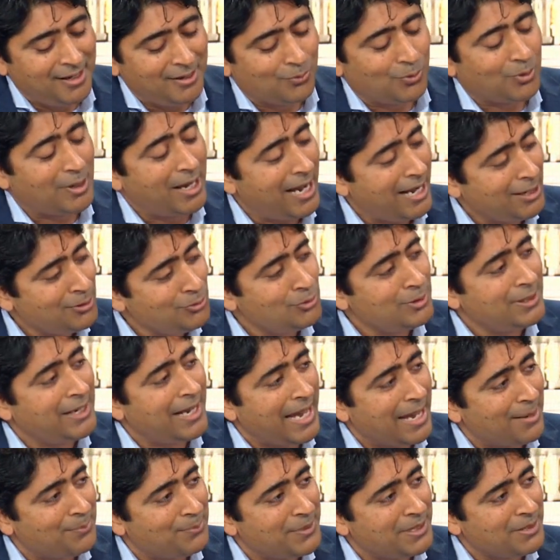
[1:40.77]
were actually
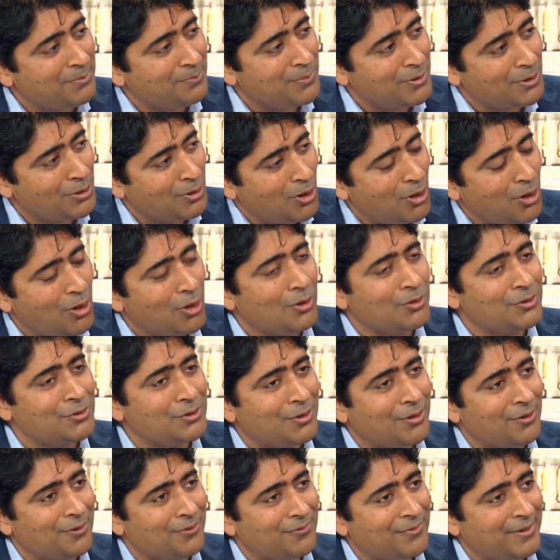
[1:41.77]
happening because
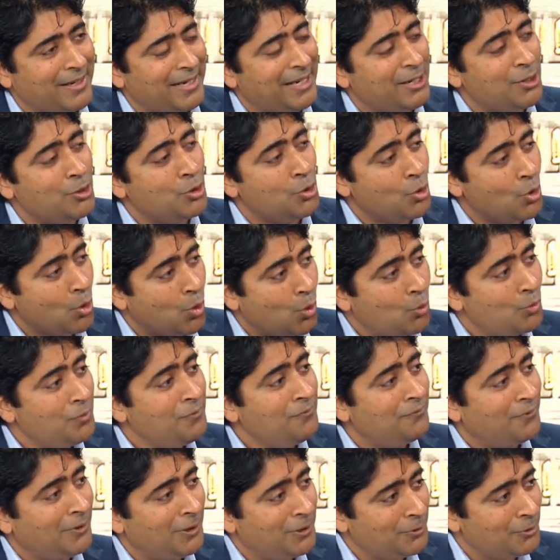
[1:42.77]
of a
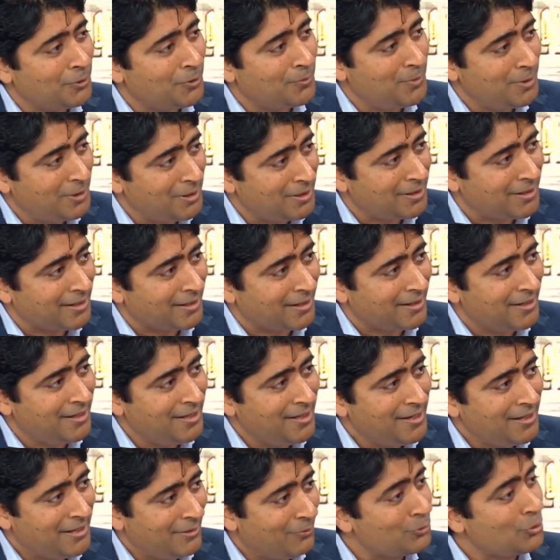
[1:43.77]
known vulnerability
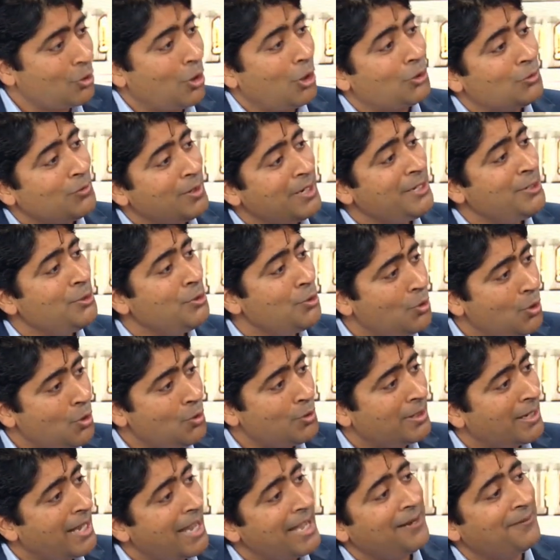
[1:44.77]
that was already
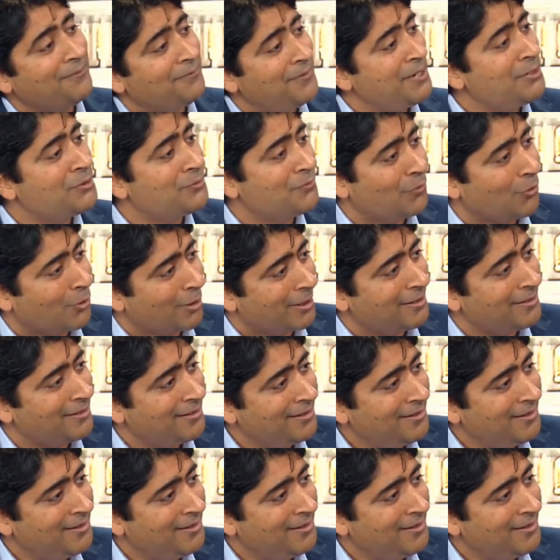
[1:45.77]
known and had a fix for it.